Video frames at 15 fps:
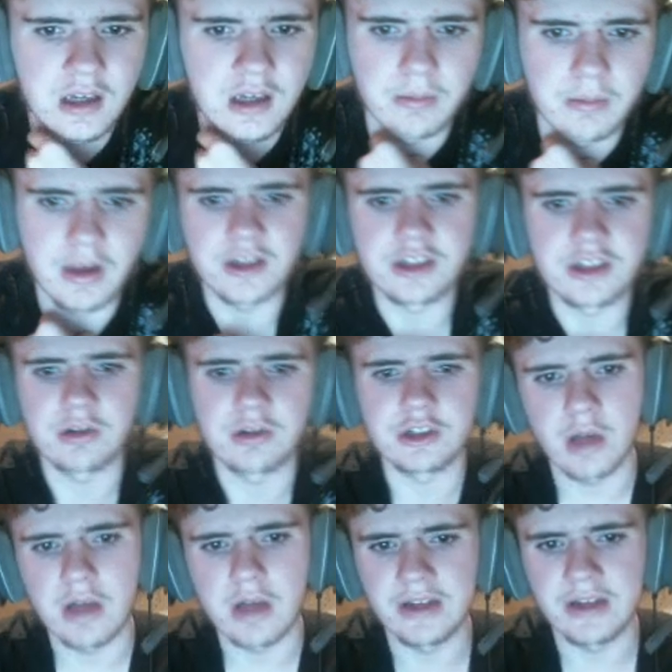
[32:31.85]
Megalosaurus
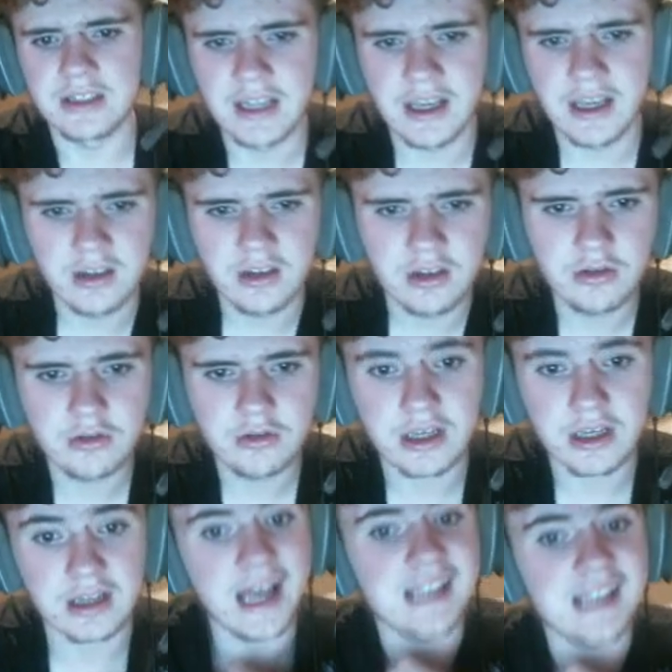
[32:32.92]
will have a Tegu, the
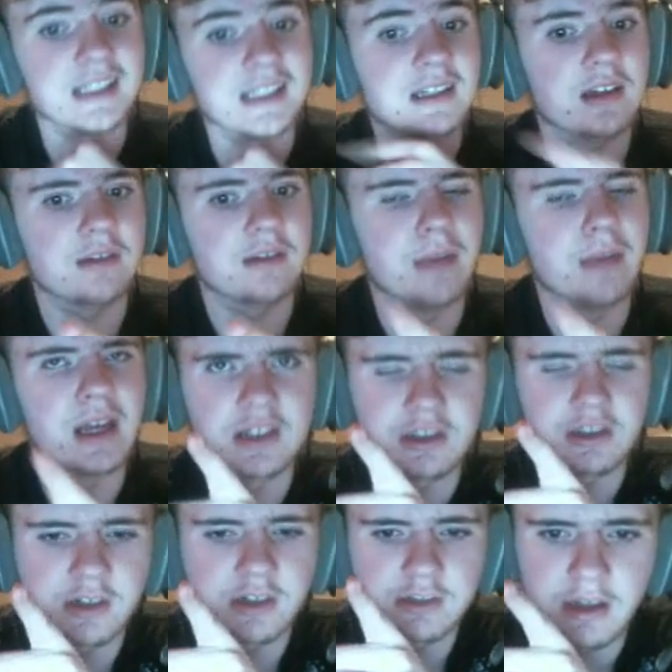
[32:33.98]
classic
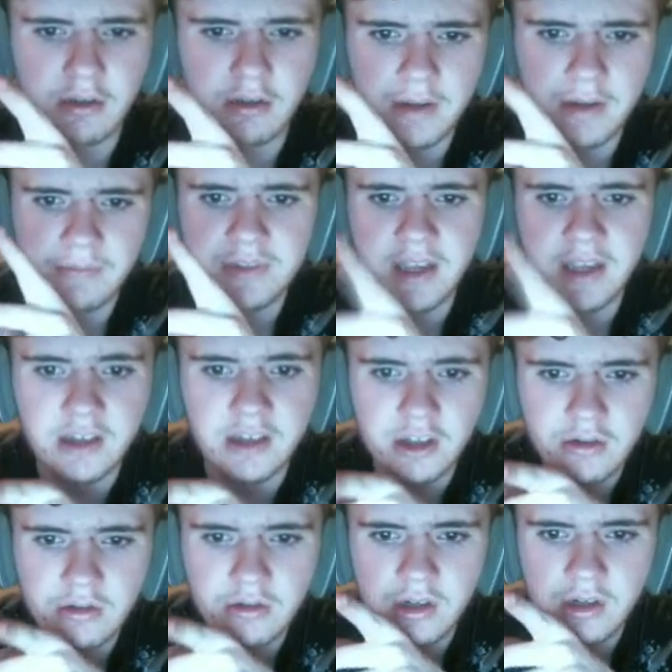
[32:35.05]
Megalosaurus, by the way.
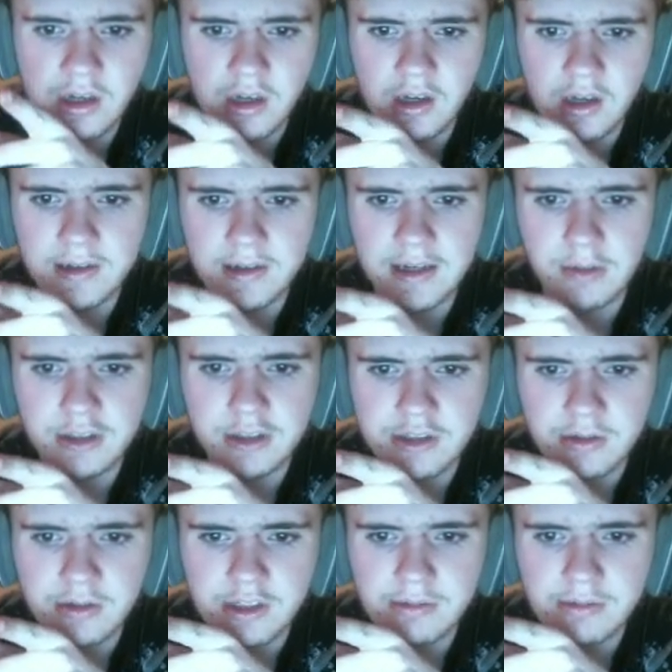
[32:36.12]
Tegu,
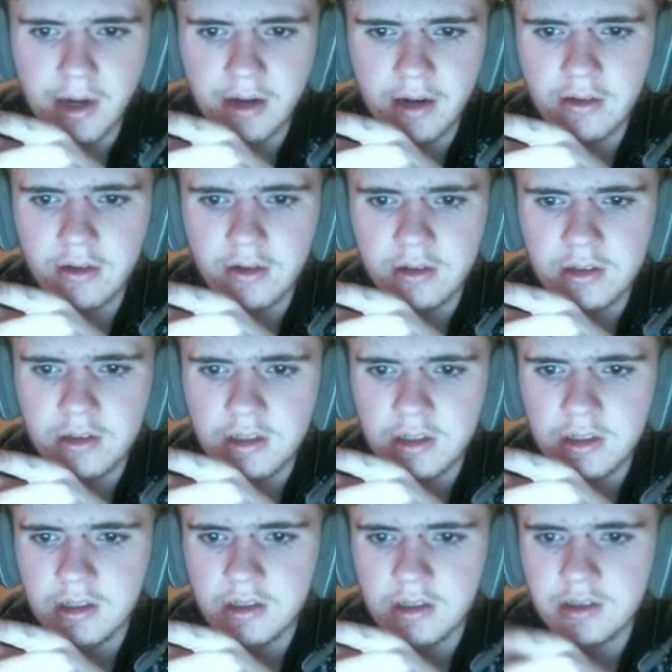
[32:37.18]
Demosaurus Monitor
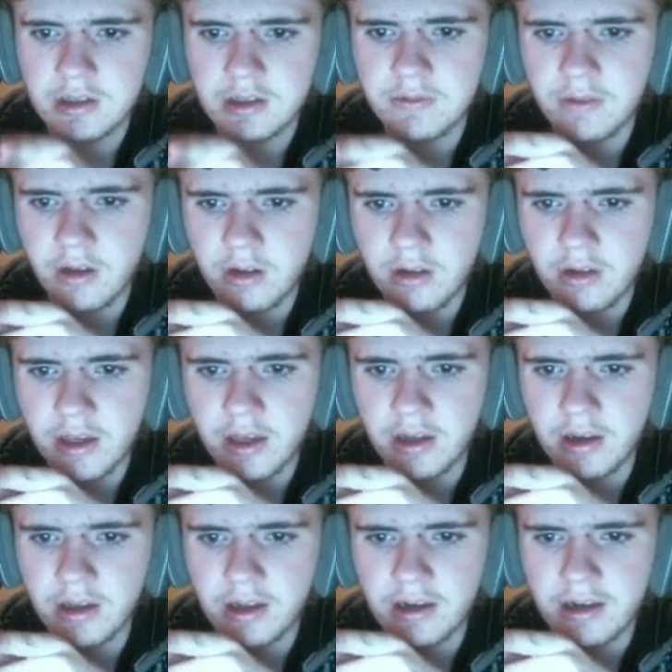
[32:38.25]
default,
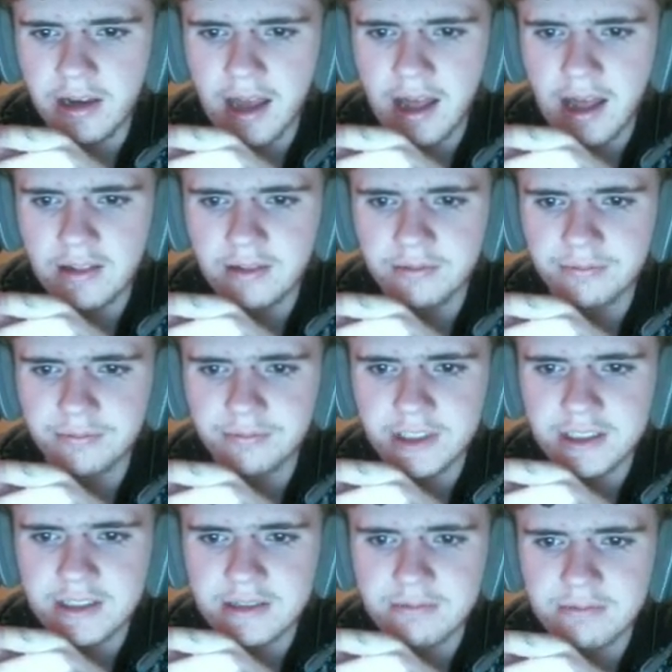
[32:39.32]
and
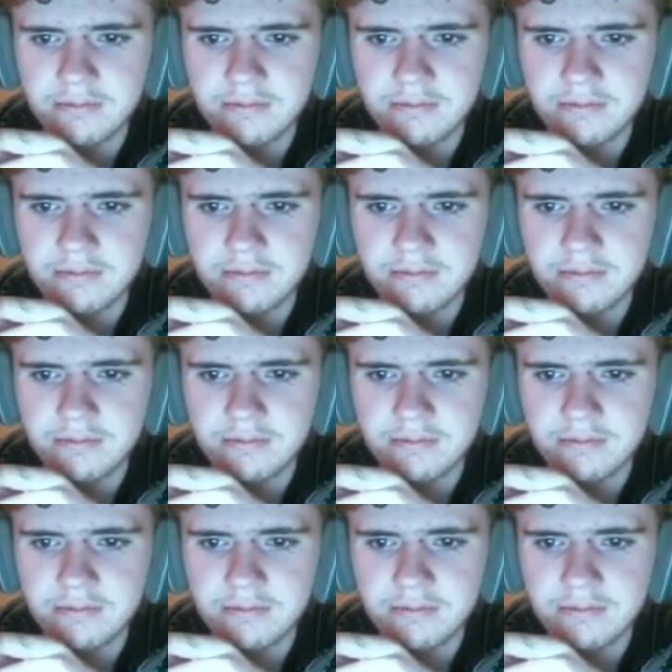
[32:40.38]
Analus